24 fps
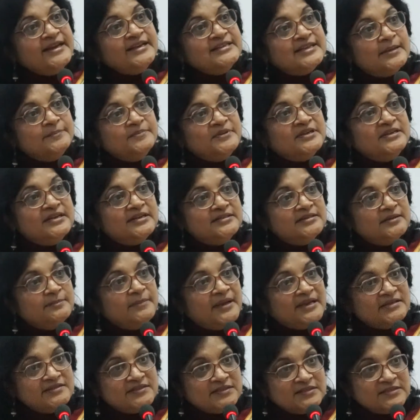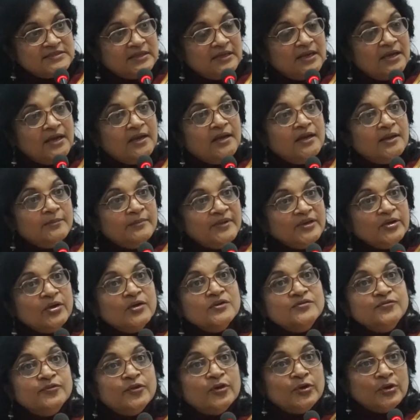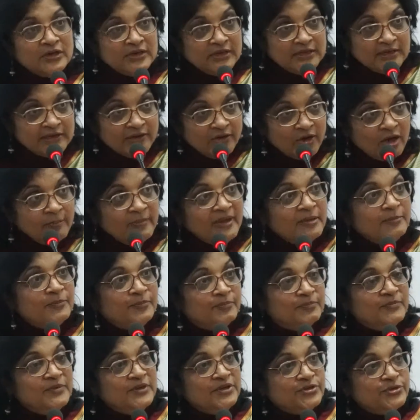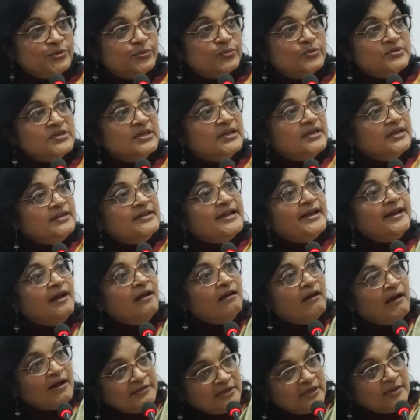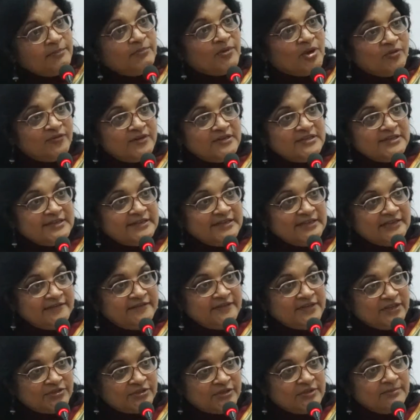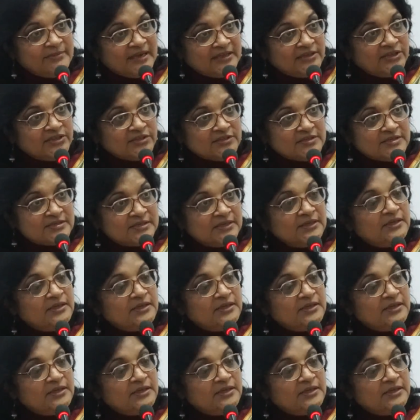accepted as a basis, because for economic issues there are other poverty alleviation methods.